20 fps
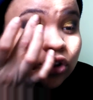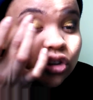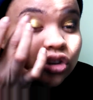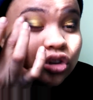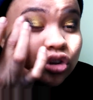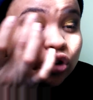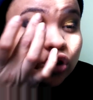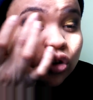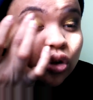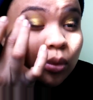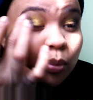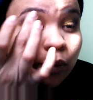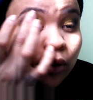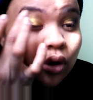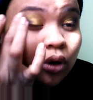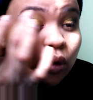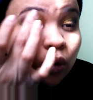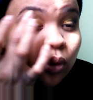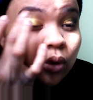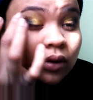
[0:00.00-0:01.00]

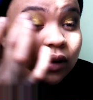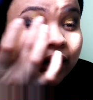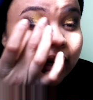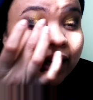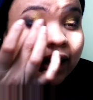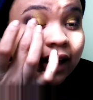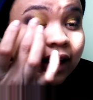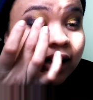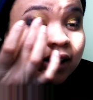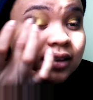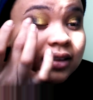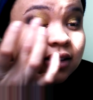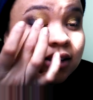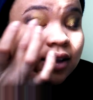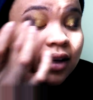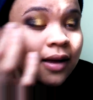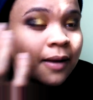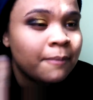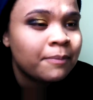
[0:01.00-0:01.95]
super cool. Like it's,